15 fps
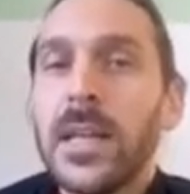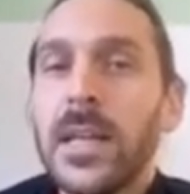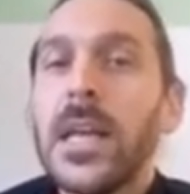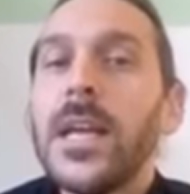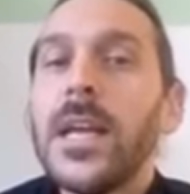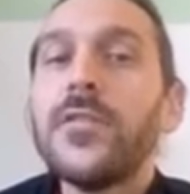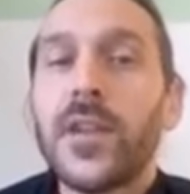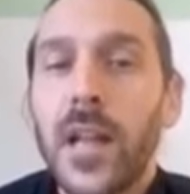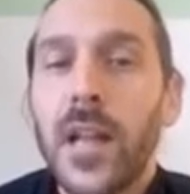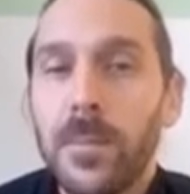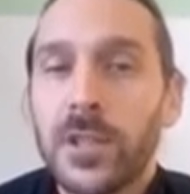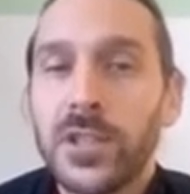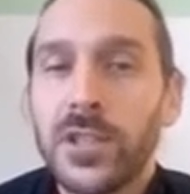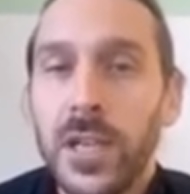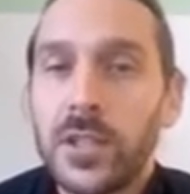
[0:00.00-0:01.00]
if
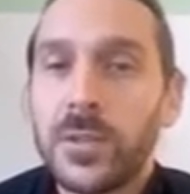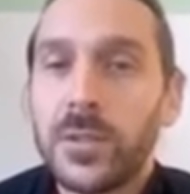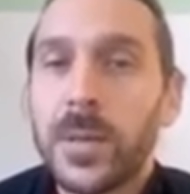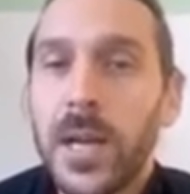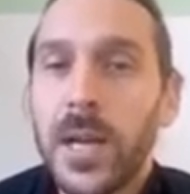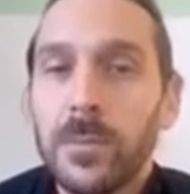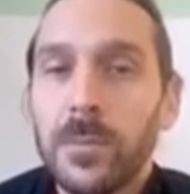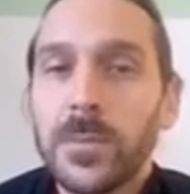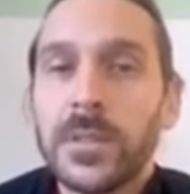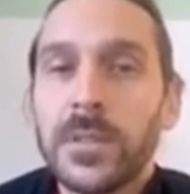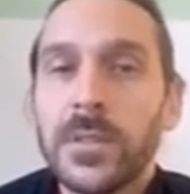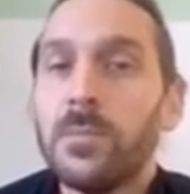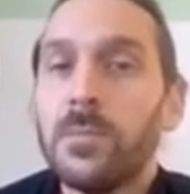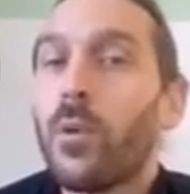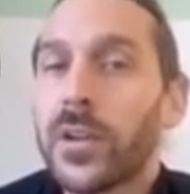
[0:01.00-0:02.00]
climate change becomes
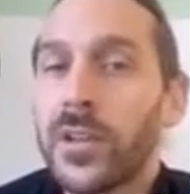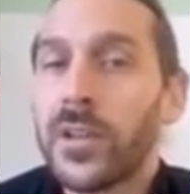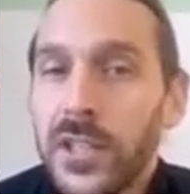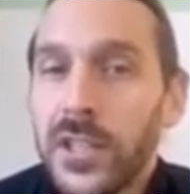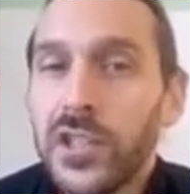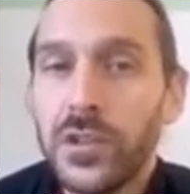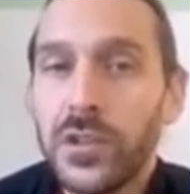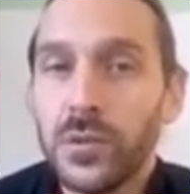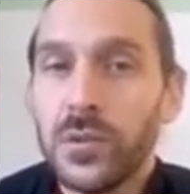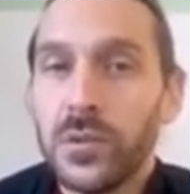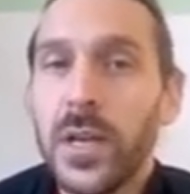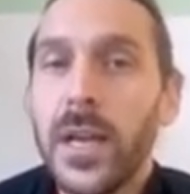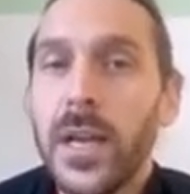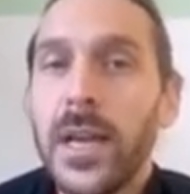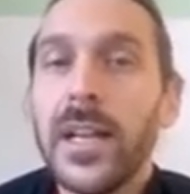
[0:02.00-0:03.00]
an important issue
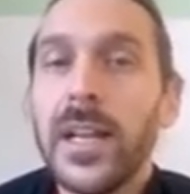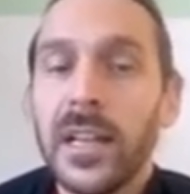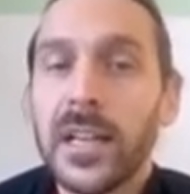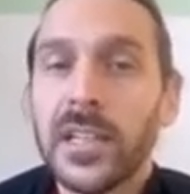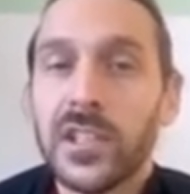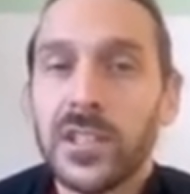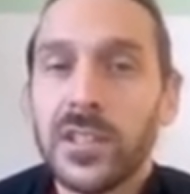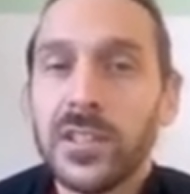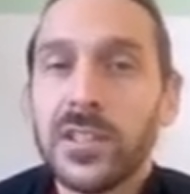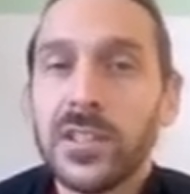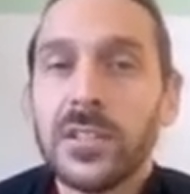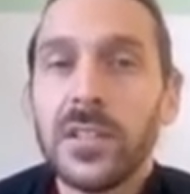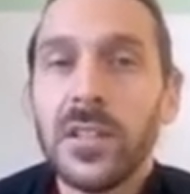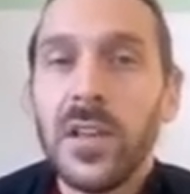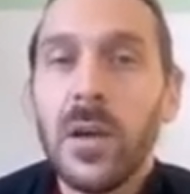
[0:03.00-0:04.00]
in
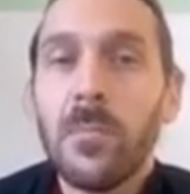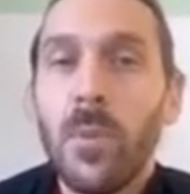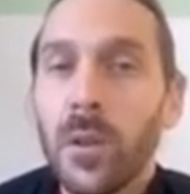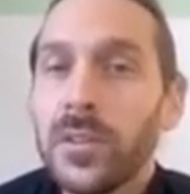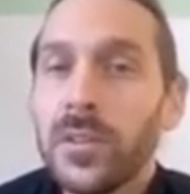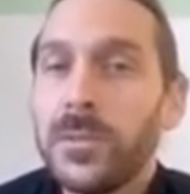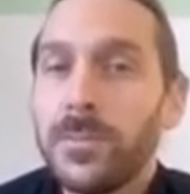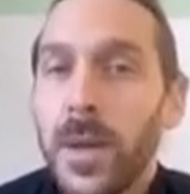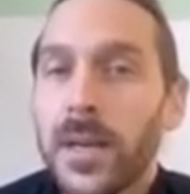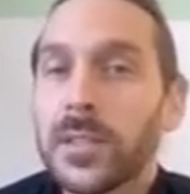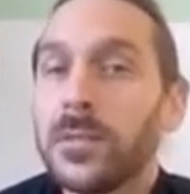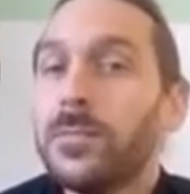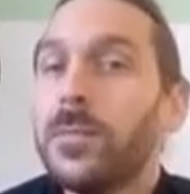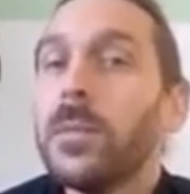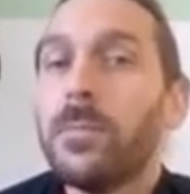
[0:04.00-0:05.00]
elections,
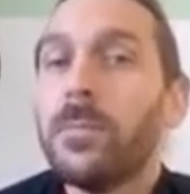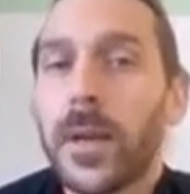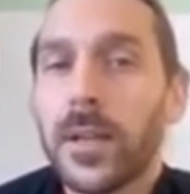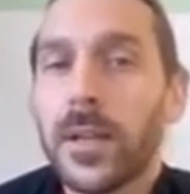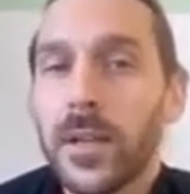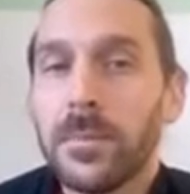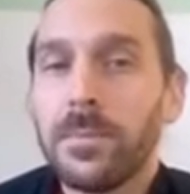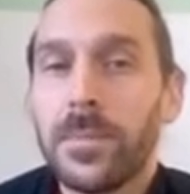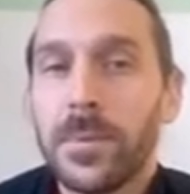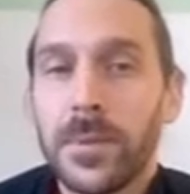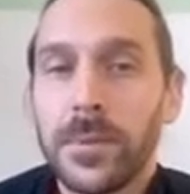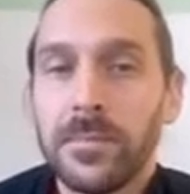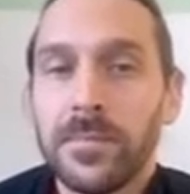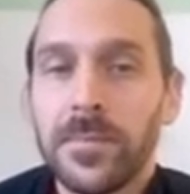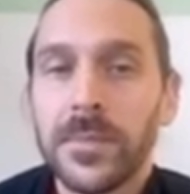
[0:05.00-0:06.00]
policymakers will pick it up.
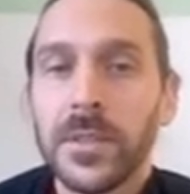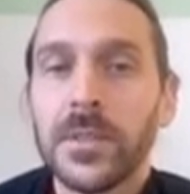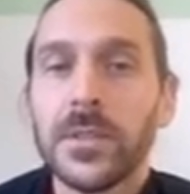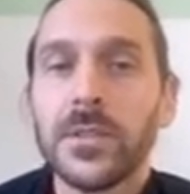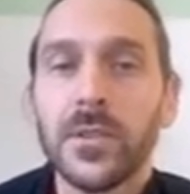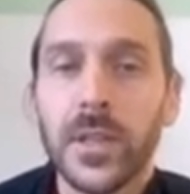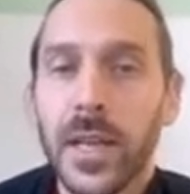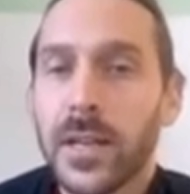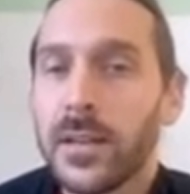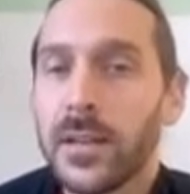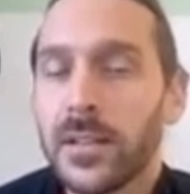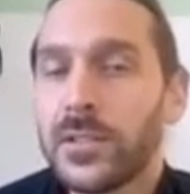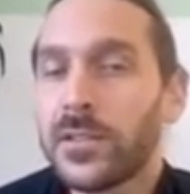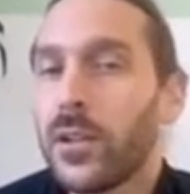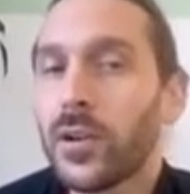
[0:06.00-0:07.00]
So again,
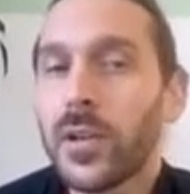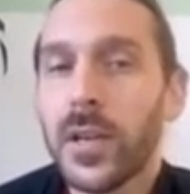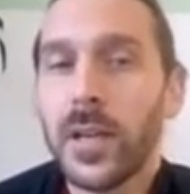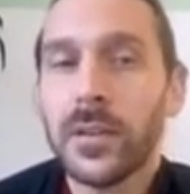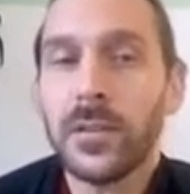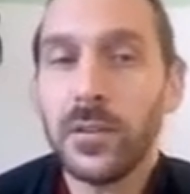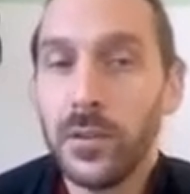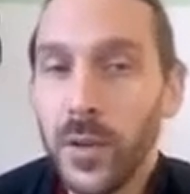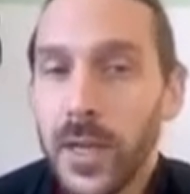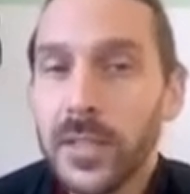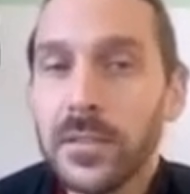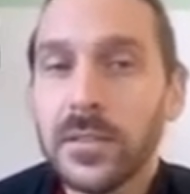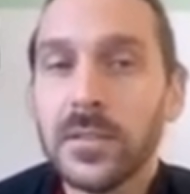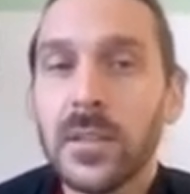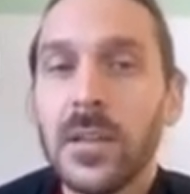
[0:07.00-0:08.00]
let's look at the
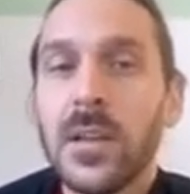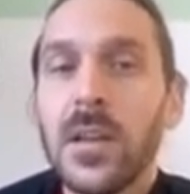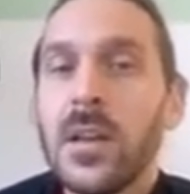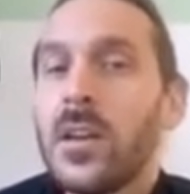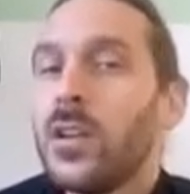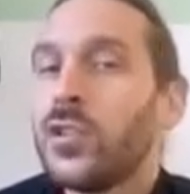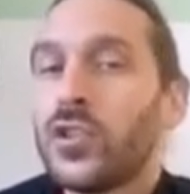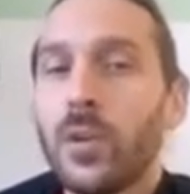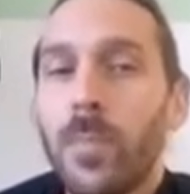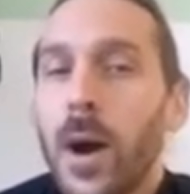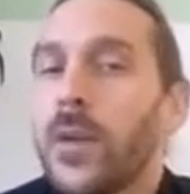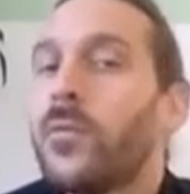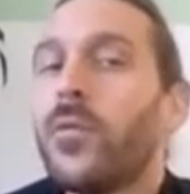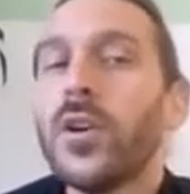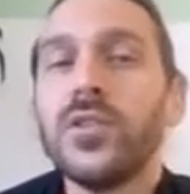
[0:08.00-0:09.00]
US. Joe
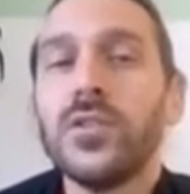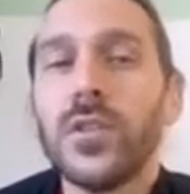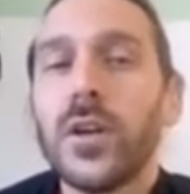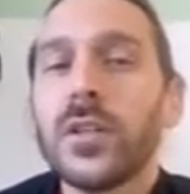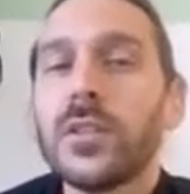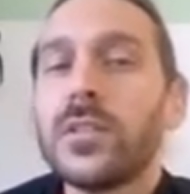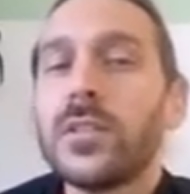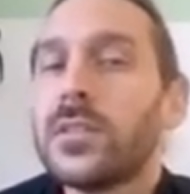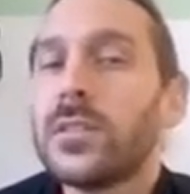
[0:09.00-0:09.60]
Biden was not